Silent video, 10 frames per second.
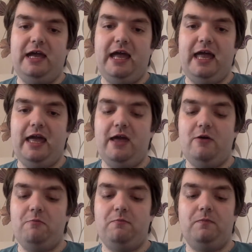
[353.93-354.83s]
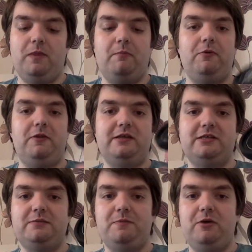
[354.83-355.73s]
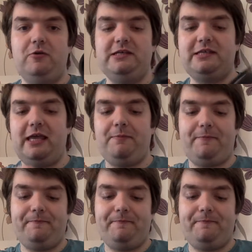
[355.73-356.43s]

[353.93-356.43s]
But this is Beauty Sleep.